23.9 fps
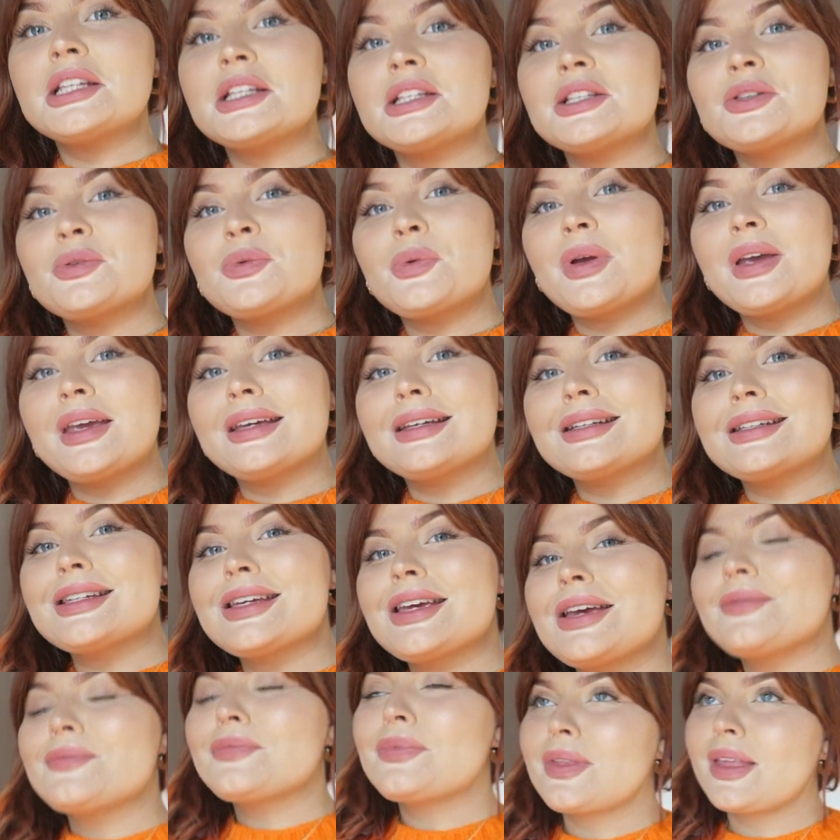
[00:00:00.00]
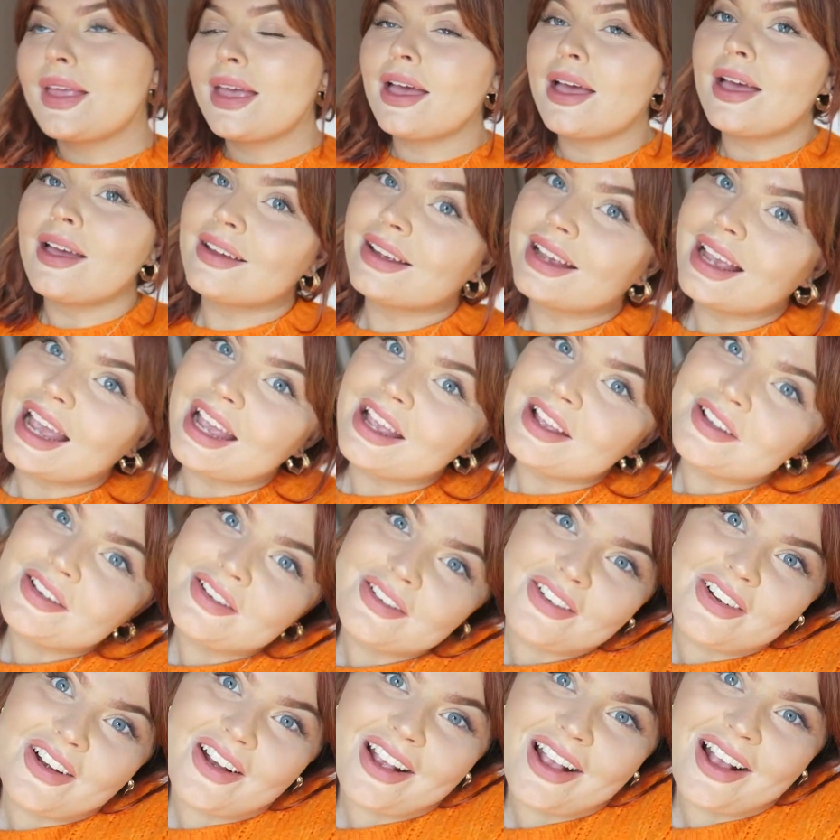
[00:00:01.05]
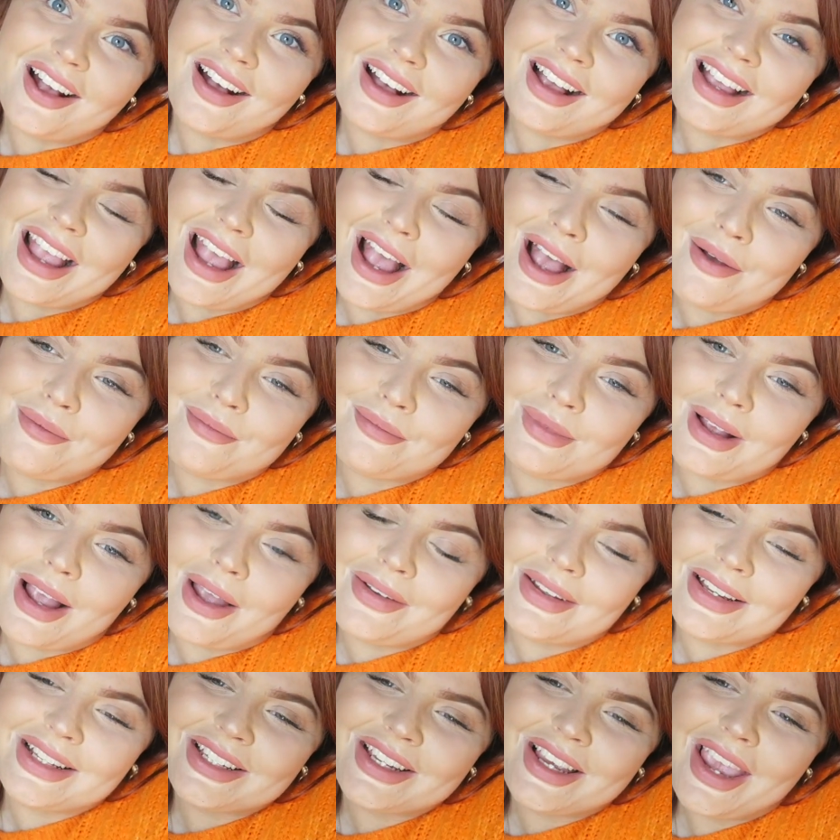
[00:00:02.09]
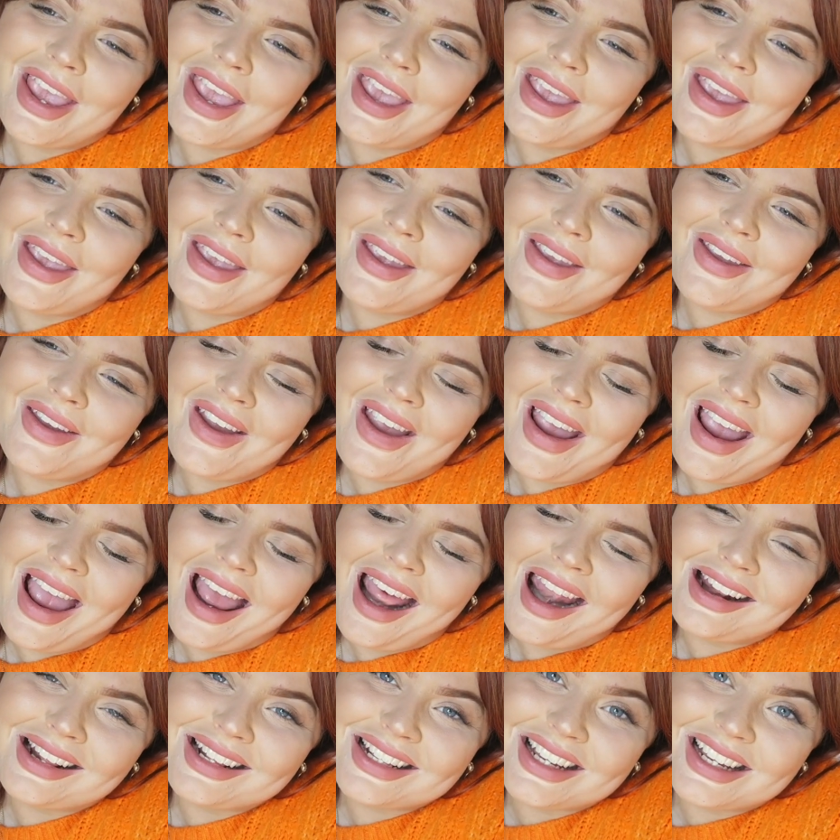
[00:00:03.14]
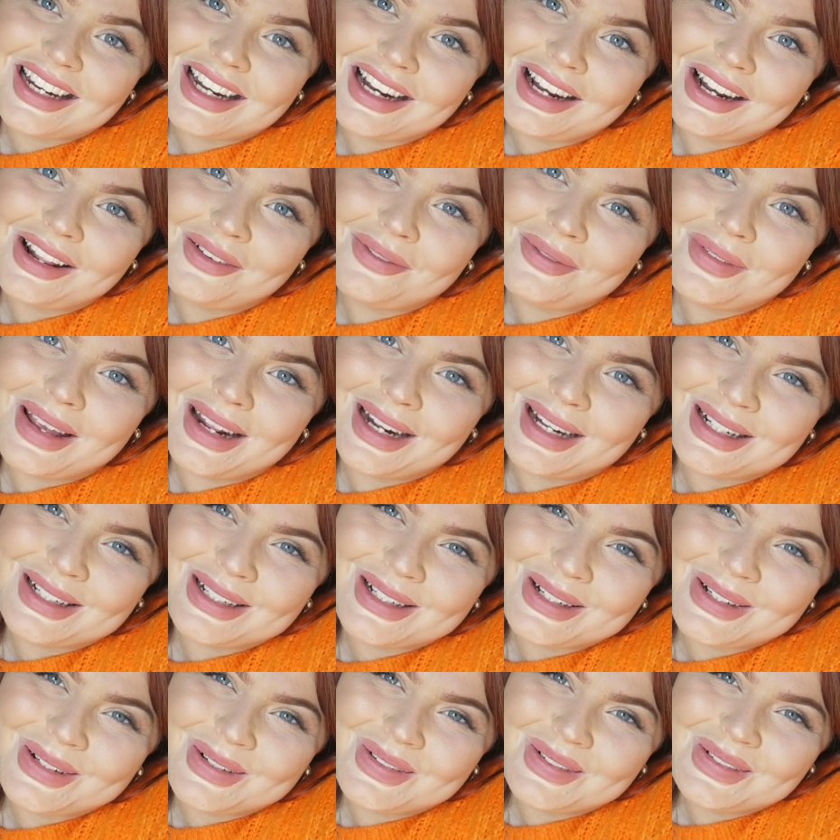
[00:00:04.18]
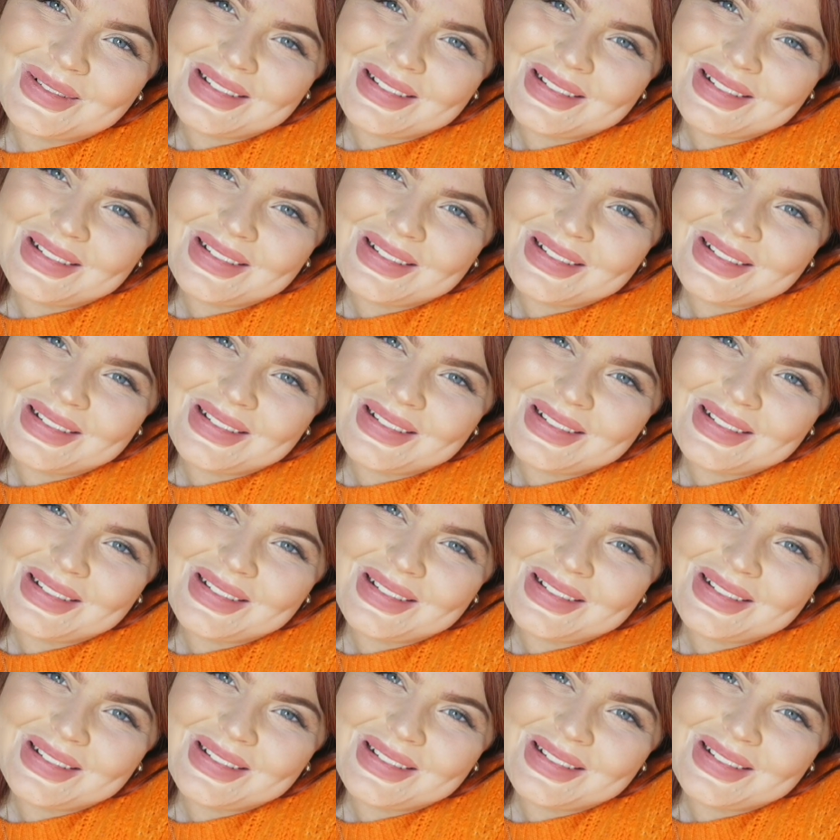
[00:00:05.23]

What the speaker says: It's weird. Okay, right. I am going to get out in a little bit.